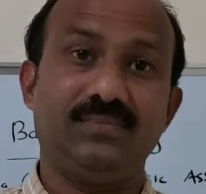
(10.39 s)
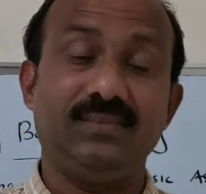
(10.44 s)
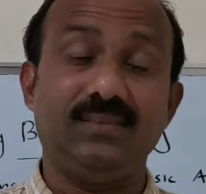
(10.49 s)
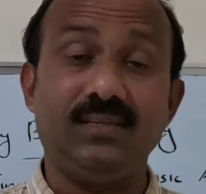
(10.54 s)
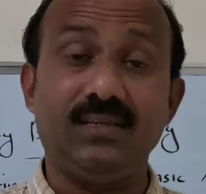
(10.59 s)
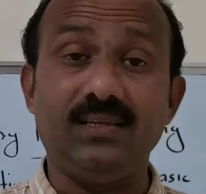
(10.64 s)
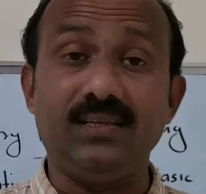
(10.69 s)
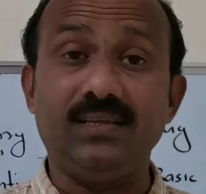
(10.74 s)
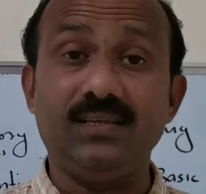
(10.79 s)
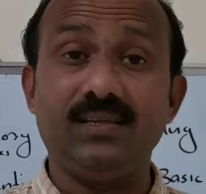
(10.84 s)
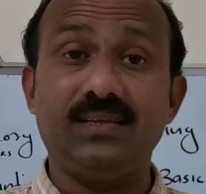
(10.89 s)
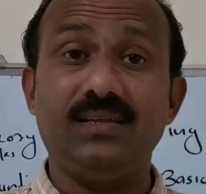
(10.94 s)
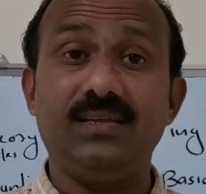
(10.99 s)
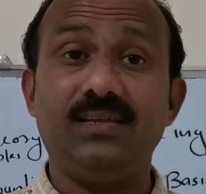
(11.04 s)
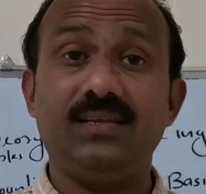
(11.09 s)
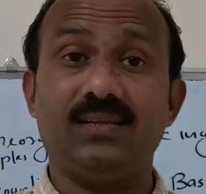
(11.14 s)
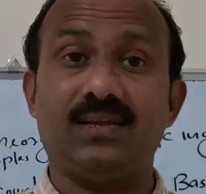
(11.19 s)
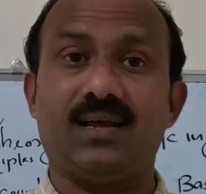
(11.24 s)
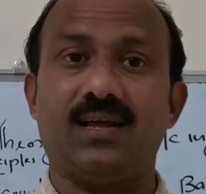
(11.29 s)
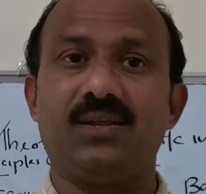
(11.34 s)

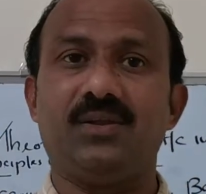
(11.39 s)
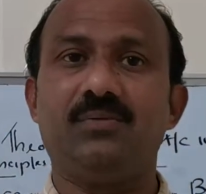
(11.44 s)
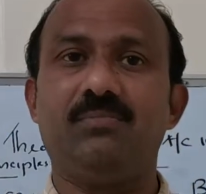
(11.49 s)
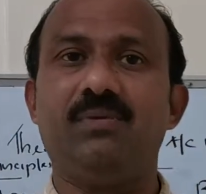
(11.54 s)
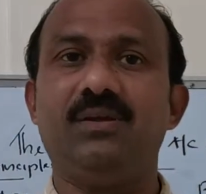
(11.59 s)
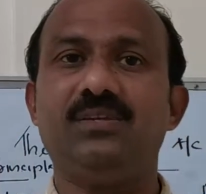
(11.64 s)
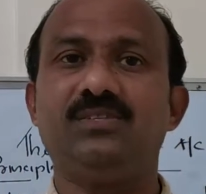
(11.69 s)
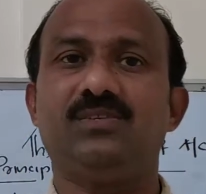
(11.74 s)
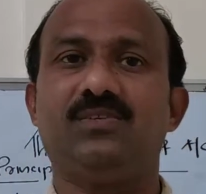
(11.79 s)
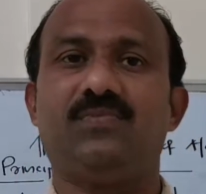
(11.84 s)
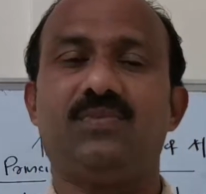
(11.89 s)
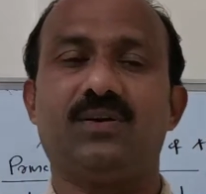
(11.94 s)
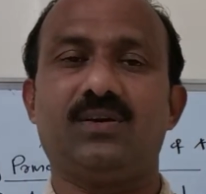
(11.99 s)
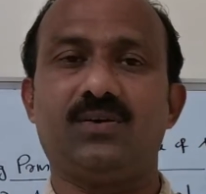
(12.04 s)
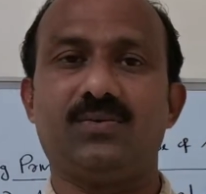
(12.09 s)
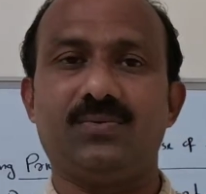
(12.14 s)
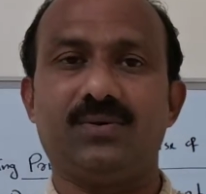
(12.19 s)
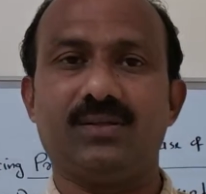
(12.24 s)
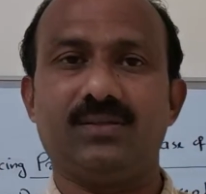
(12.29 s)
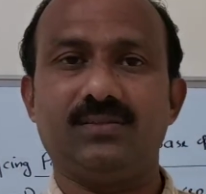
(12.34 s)
Theory and Base of
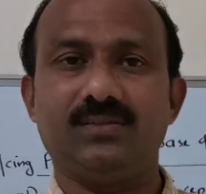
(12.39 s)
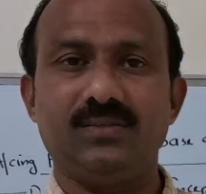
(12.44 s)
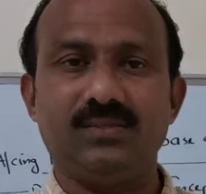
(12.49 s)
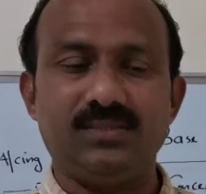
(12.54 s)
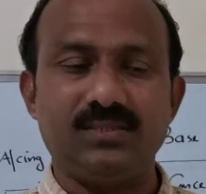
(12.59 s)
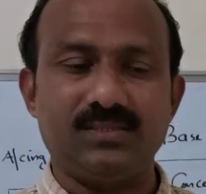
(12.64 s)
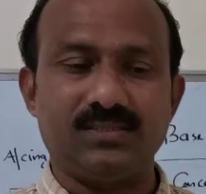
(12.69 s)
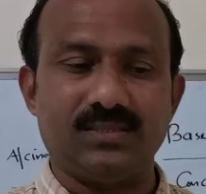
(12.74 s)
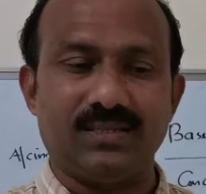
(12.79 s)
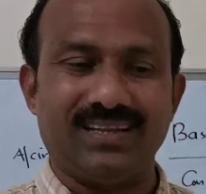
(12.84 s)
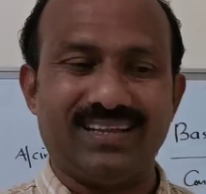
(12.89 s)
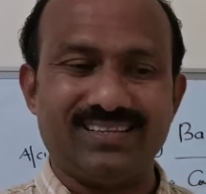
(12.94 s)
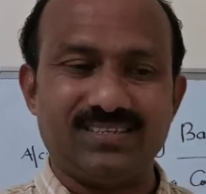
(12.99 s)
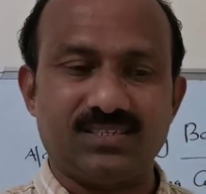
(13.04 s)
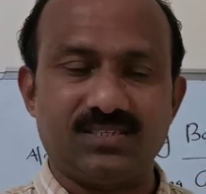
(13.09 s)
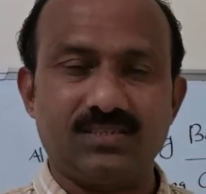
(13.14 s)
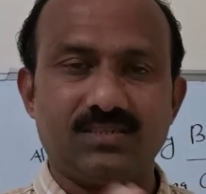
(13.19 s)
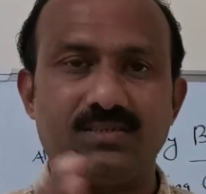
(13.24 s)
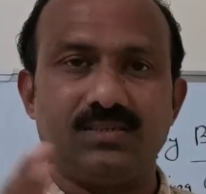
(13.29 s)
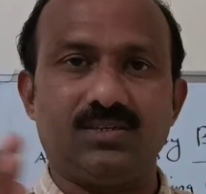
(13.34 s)
Accounting. This is the
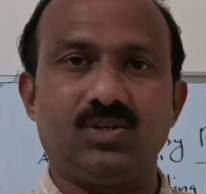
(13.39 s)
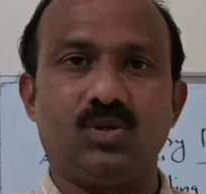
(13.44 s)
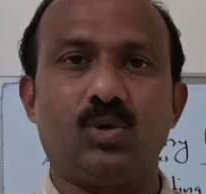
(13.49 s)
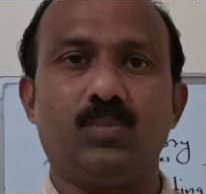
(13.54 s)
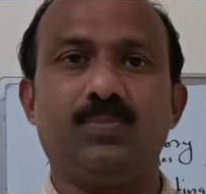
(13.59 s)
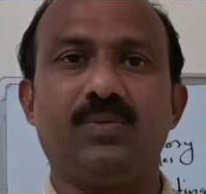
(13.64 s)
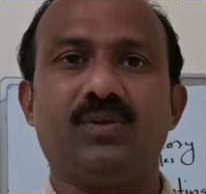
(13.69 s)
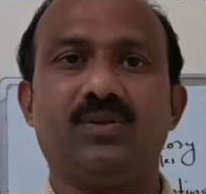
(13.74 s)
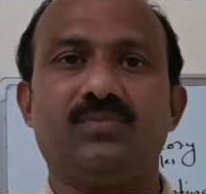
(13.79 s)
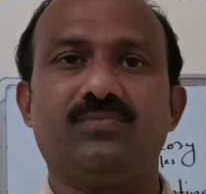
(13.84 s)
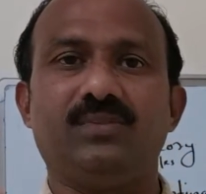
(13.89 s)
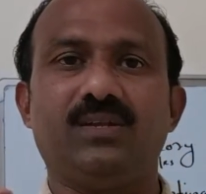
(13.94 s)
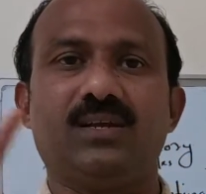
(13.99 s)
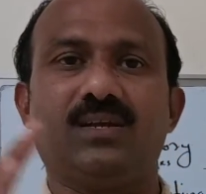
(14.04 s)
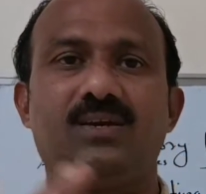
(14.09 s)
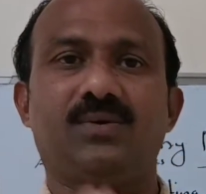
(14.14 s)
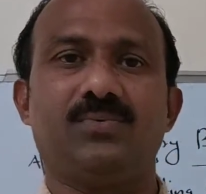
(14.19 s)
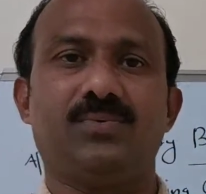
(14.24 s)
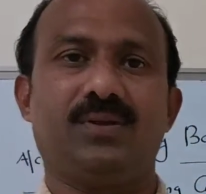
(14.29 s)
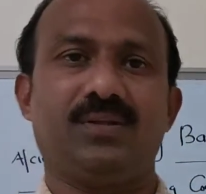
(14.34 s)
next topic of the
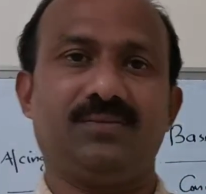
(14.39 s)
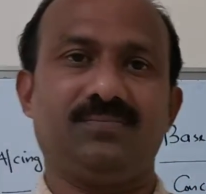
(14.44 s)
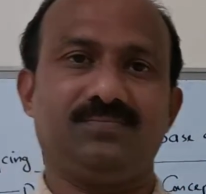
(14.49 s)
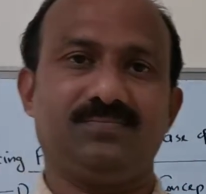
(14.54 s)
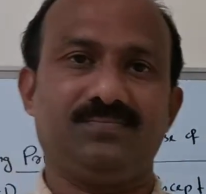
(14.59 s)
accounting.